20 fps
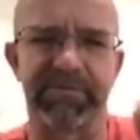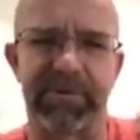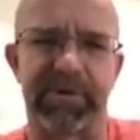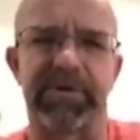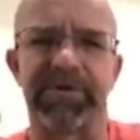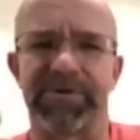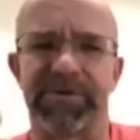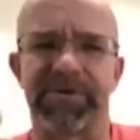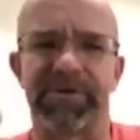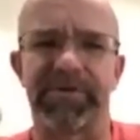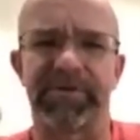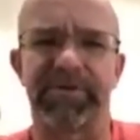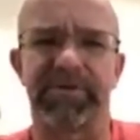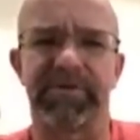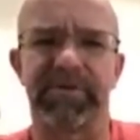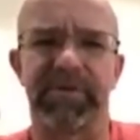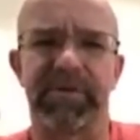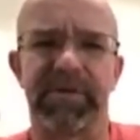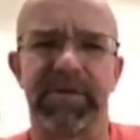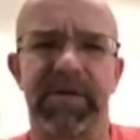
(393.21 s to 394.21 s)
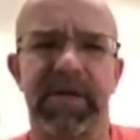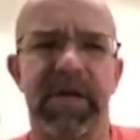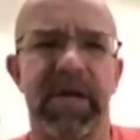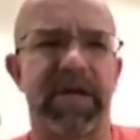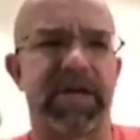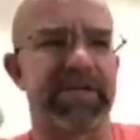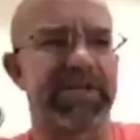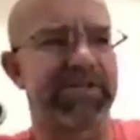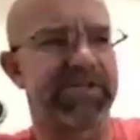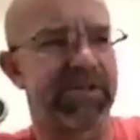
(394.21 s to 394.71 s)
And
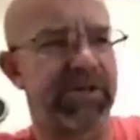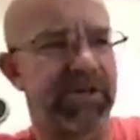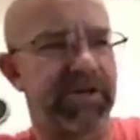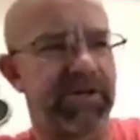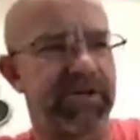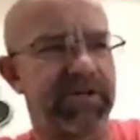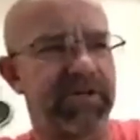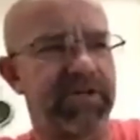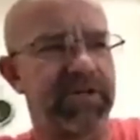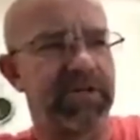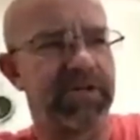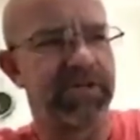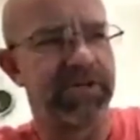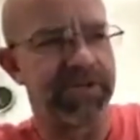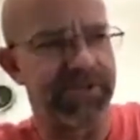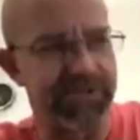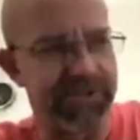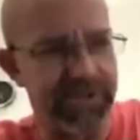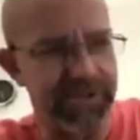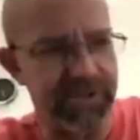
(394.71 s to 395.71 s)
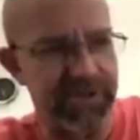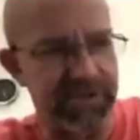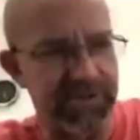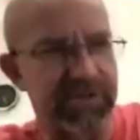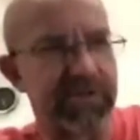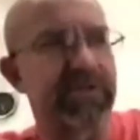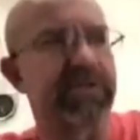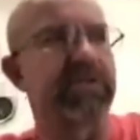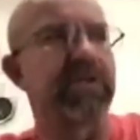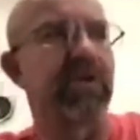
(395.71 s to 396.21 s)
I saw
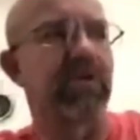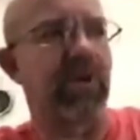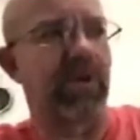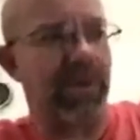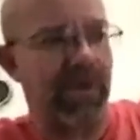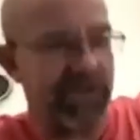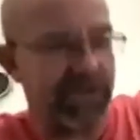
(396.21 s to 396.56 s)
June go